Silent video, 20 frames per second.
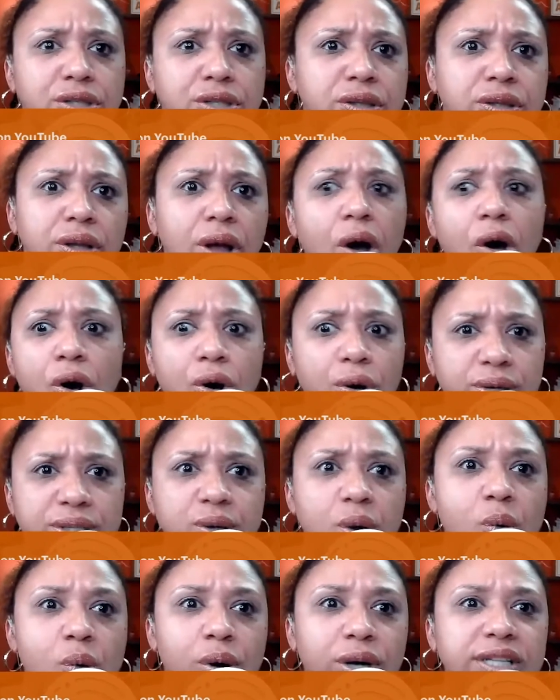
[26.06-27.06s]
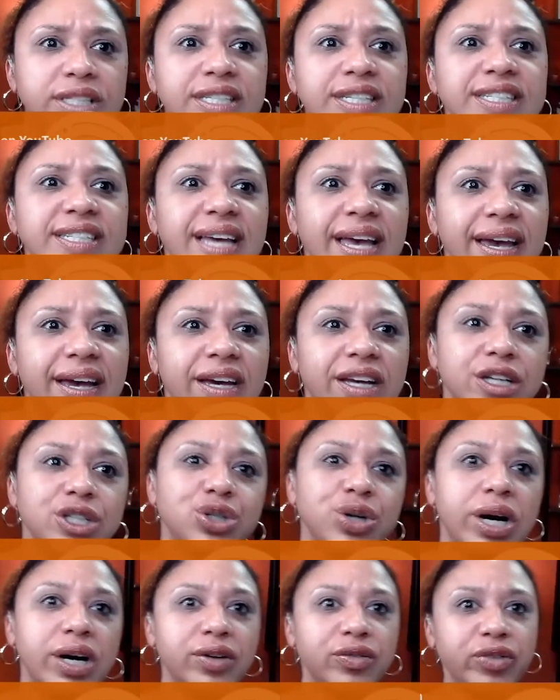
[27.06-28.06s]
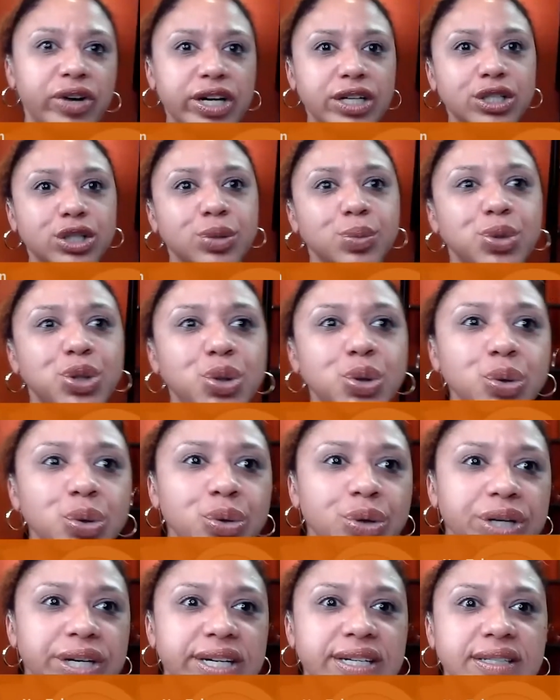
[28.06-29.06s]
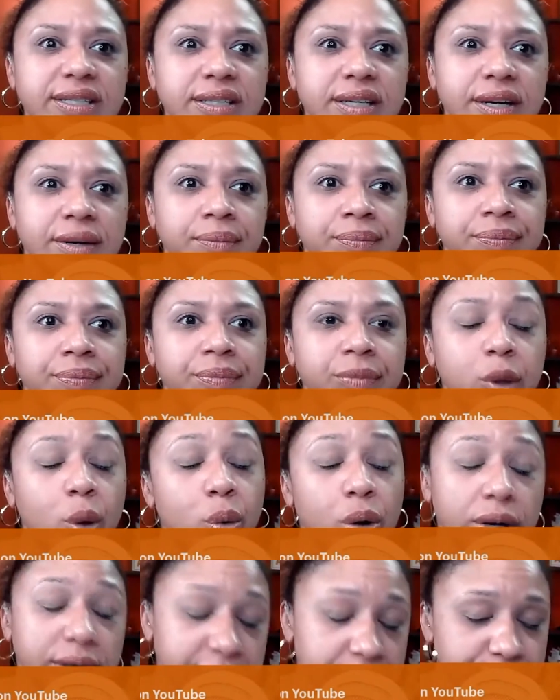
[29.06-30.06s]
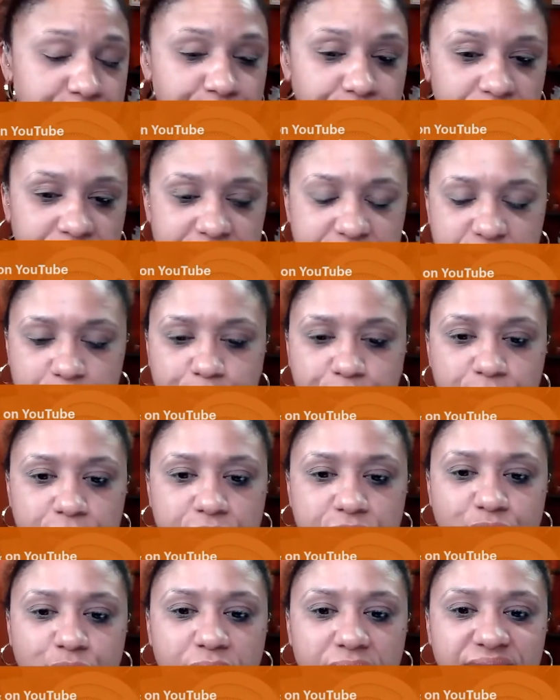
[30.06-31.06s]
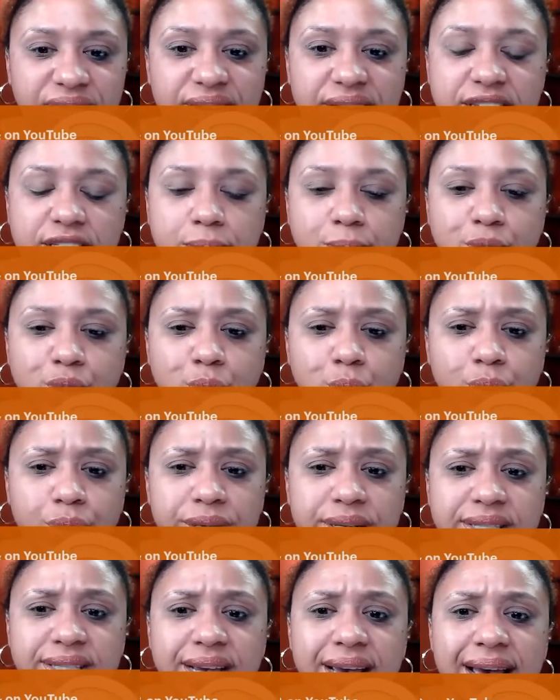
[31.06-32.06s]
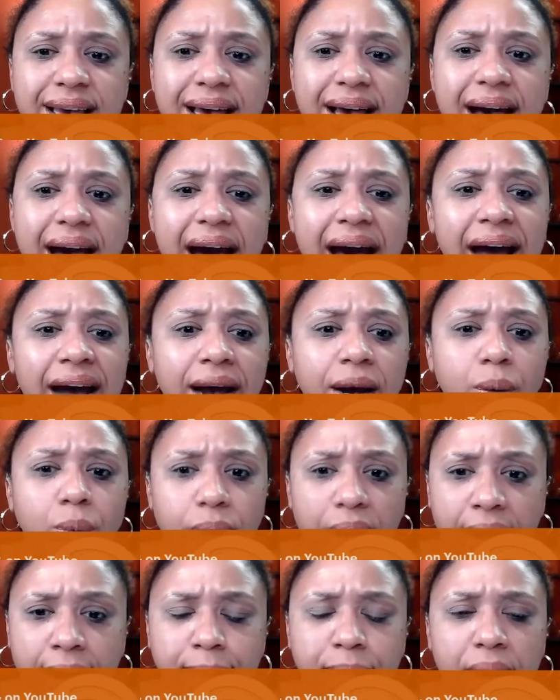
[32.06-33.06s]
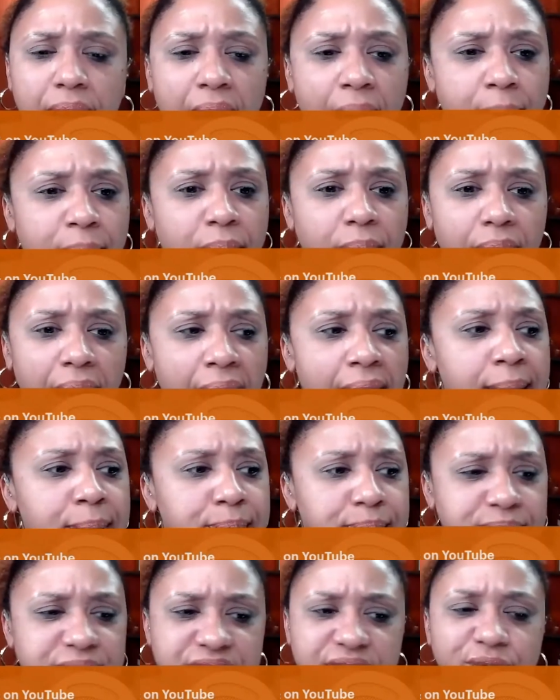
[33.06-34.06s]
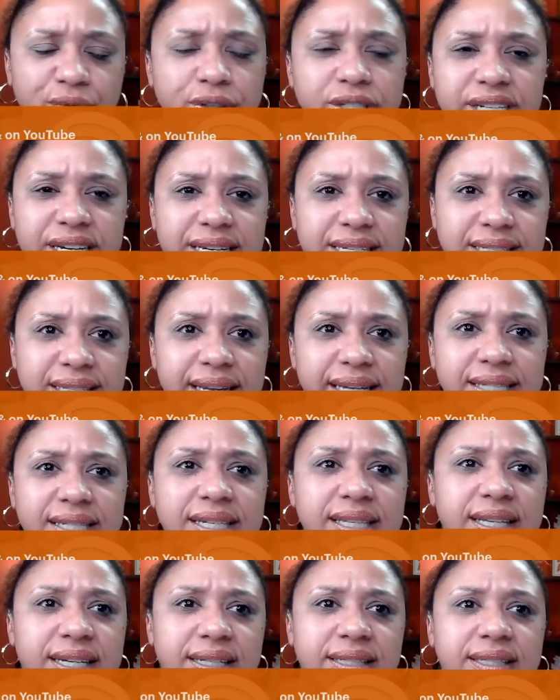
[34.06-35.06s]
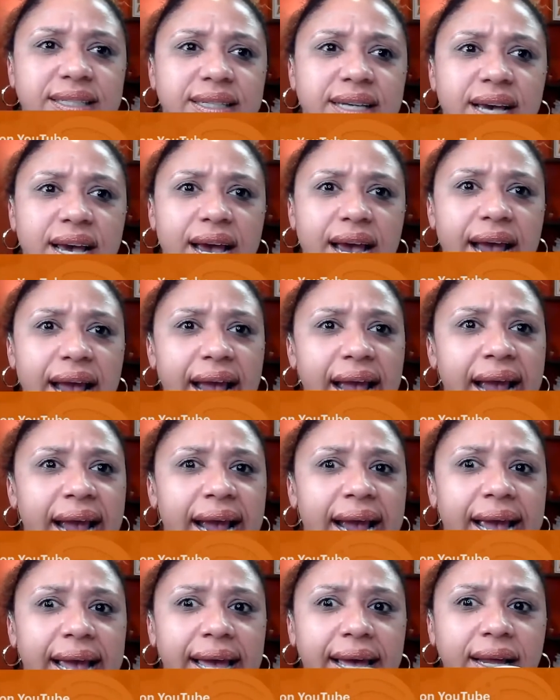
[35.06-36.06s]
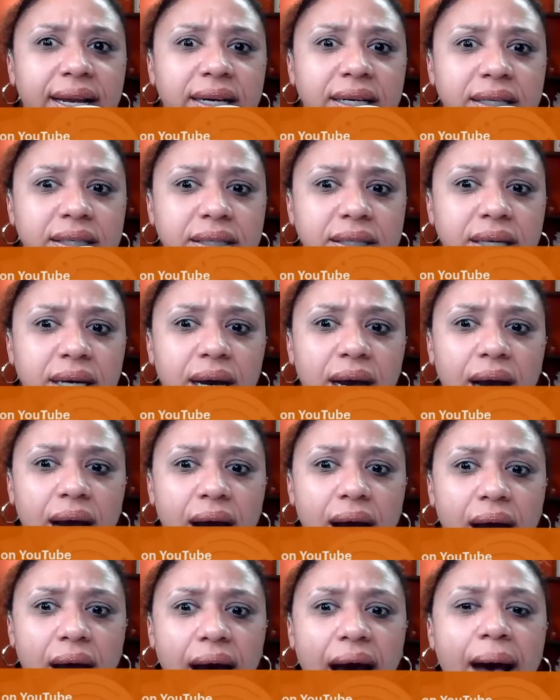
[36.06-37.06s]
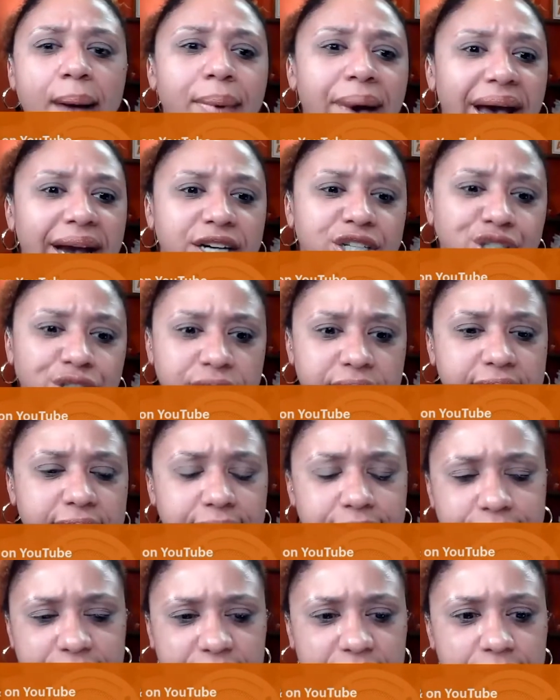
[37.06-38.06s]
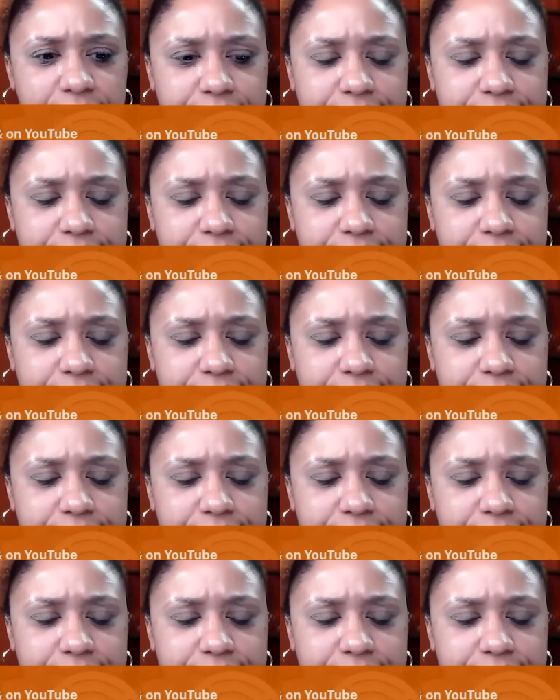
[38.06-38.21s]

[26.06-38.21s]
logged on today to try to find some stories, well, yesterday, I suppose, to try to find some stories, I'm several days late to this. And I'm actually